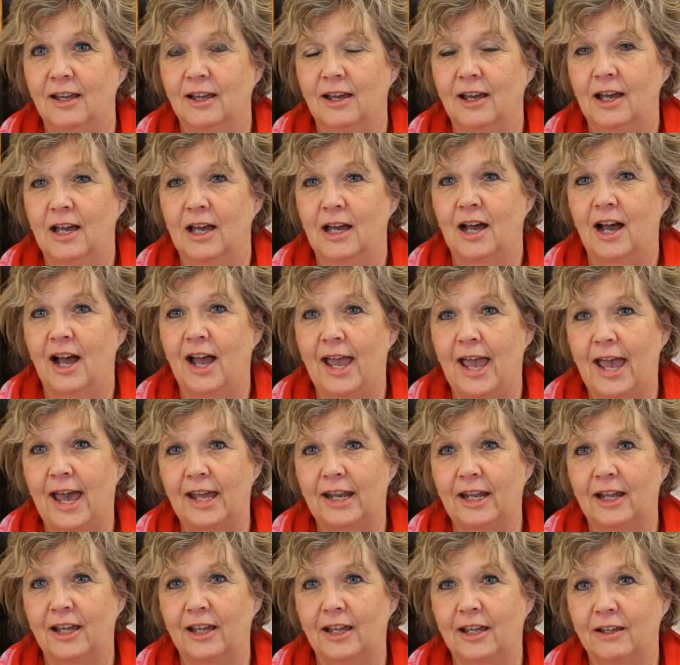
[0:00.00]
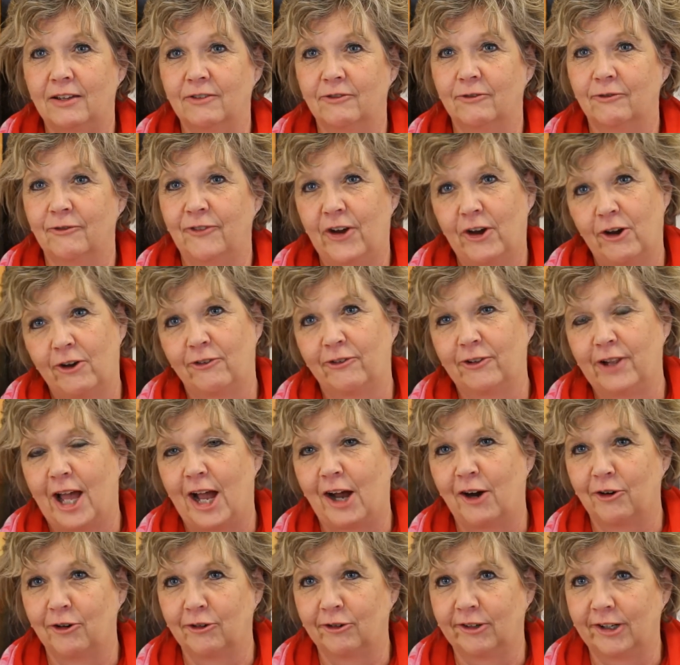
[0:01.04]
uh, I had a very
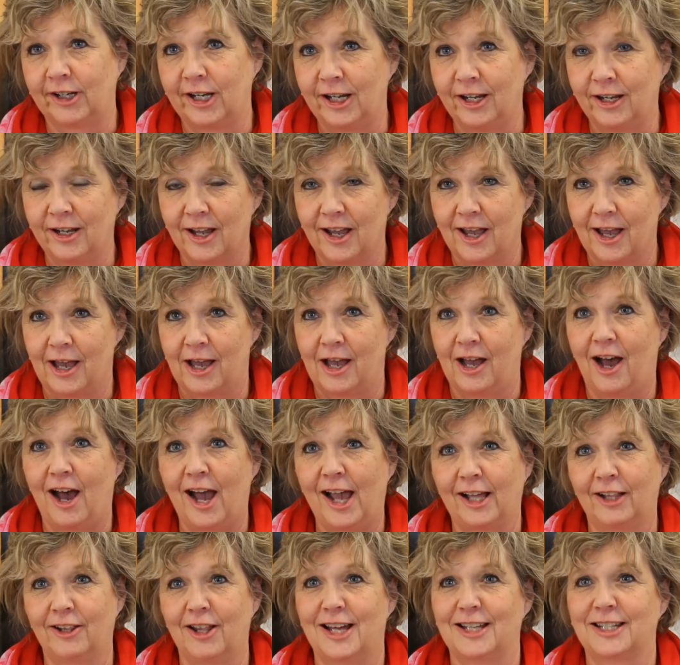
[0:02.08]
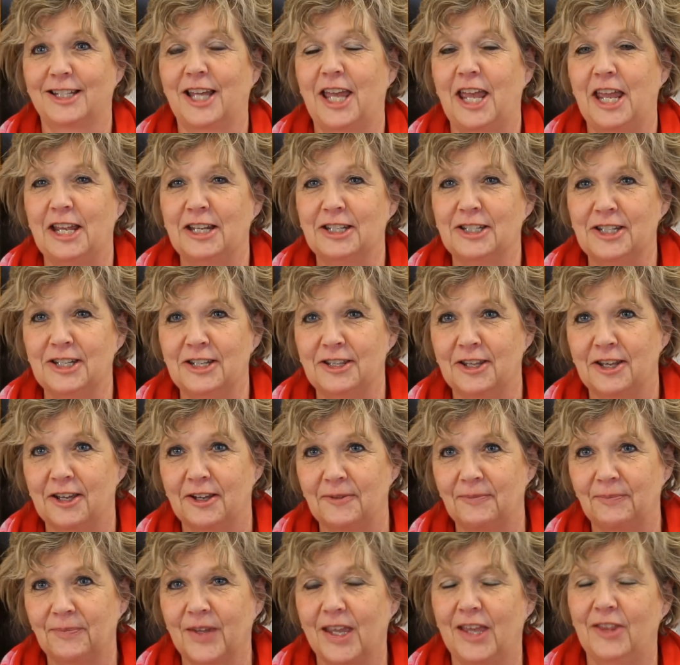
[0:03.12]
flowery uh, eyeglass case in
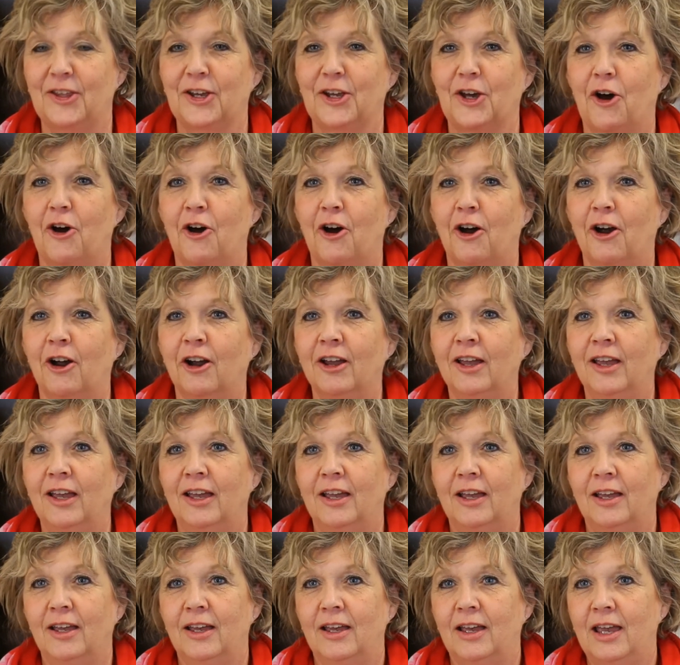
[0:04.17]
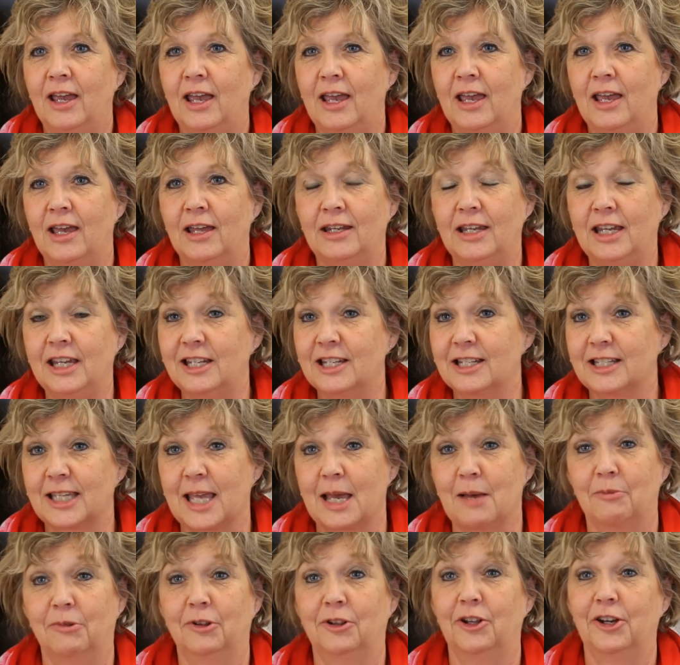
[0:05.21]
the in the car, and he just
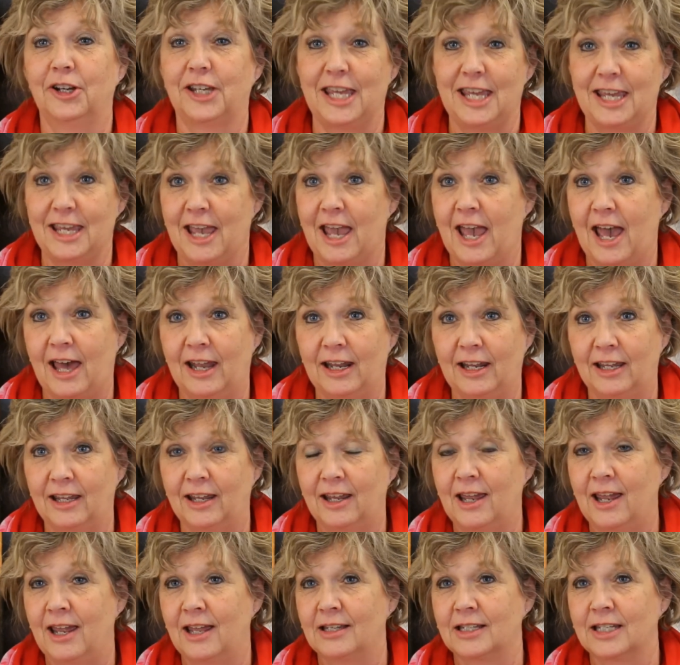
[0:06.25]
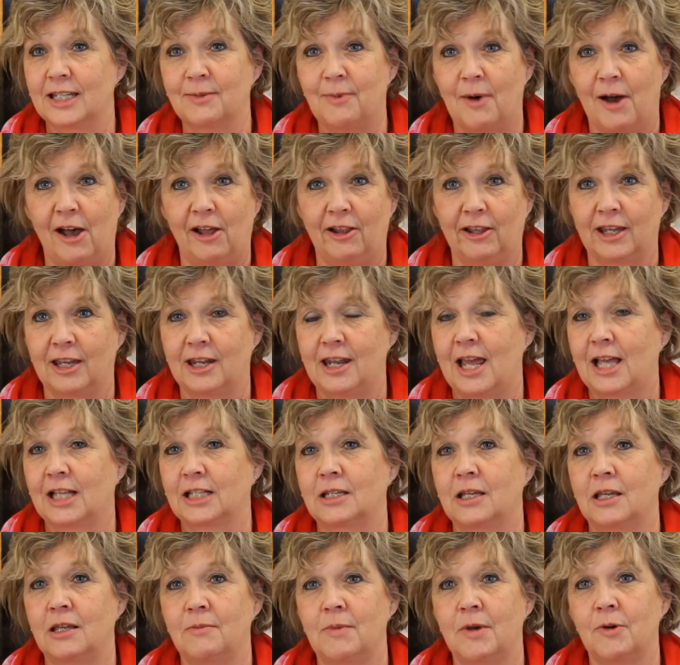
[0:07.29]
kept looking at it and smiling and
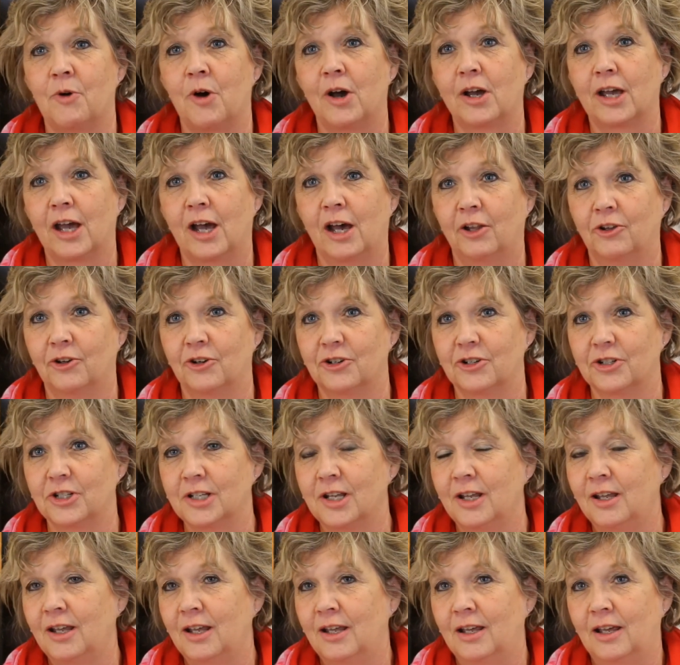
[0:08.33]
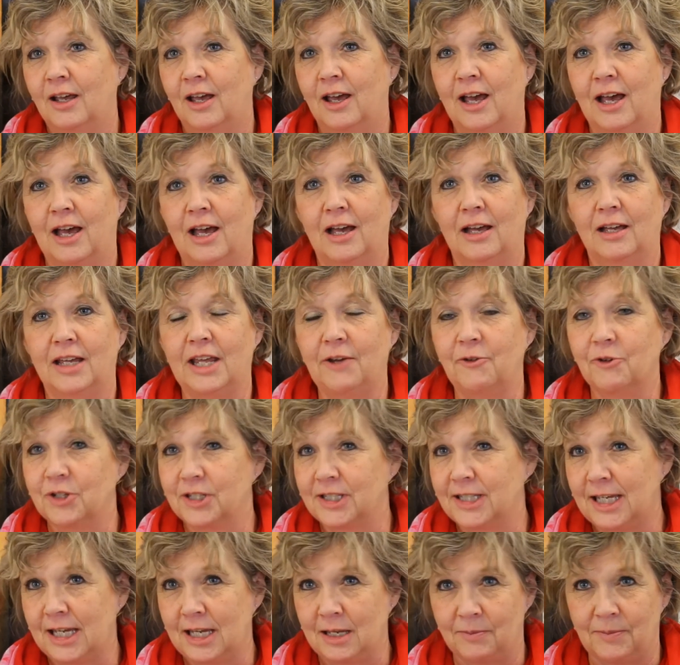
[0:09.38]
asking me what colors uh, he was
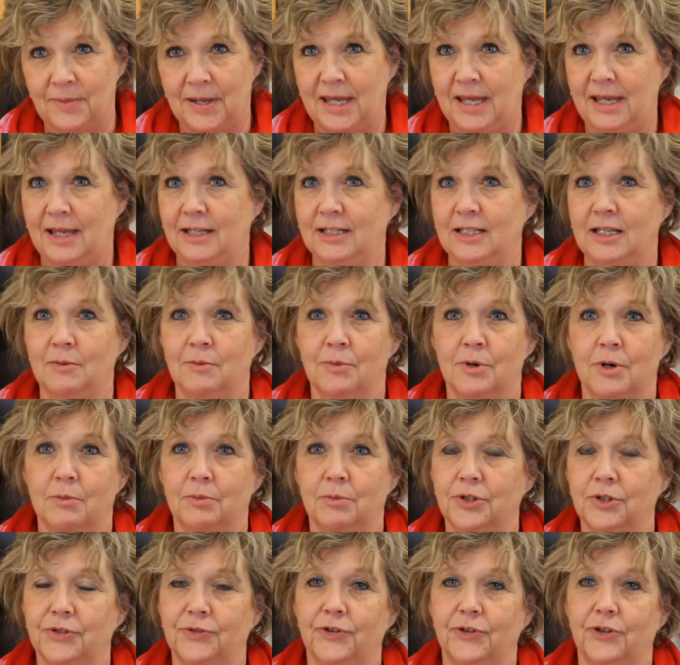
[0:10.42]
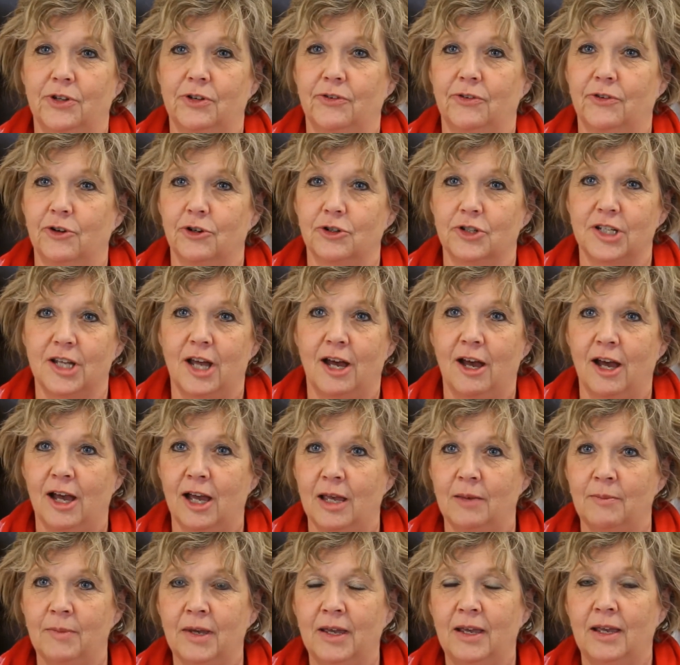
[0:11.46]
seeing pinks and purples for the first
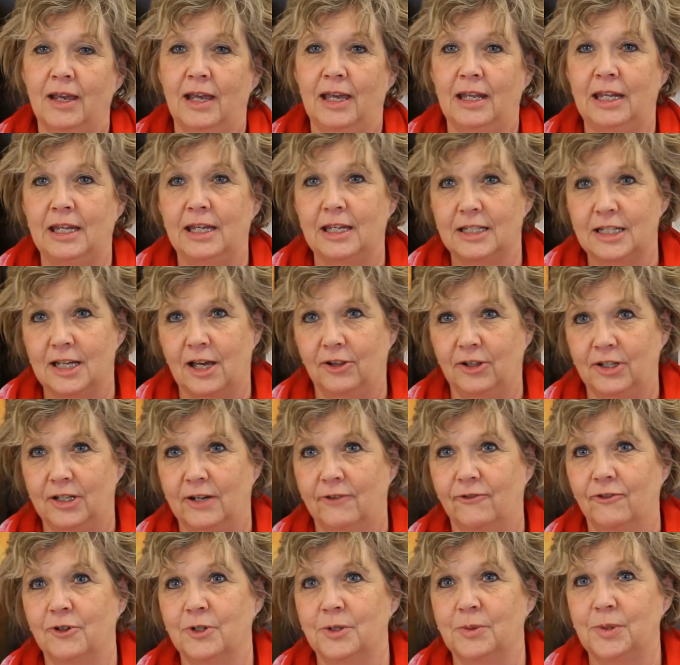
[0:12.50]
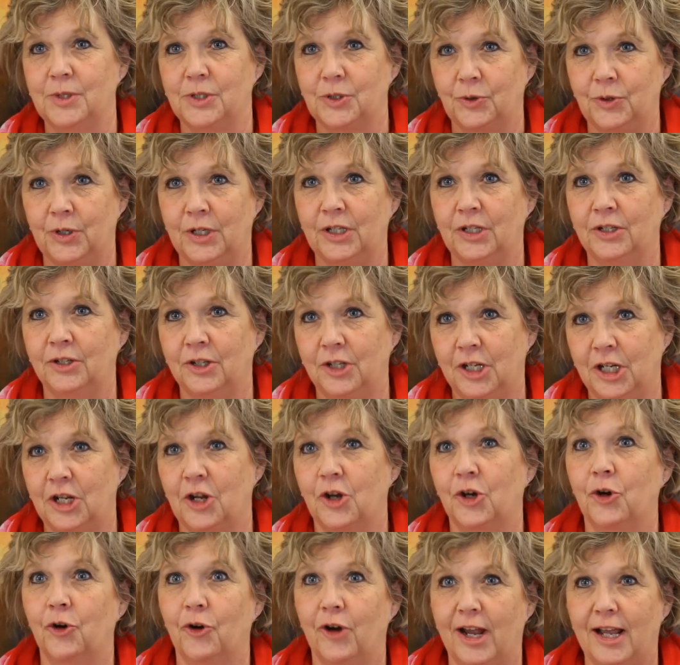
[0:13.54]
time, and he could tell the difference between you know
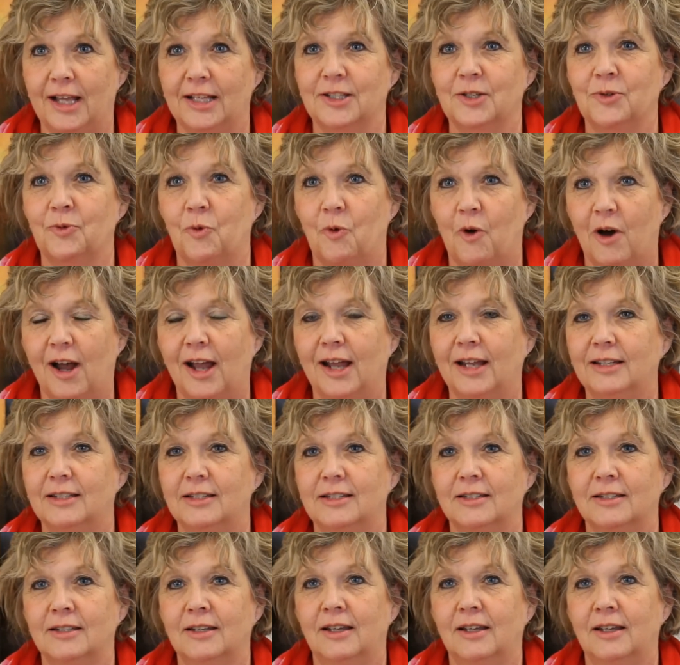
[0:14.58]
grays and whites.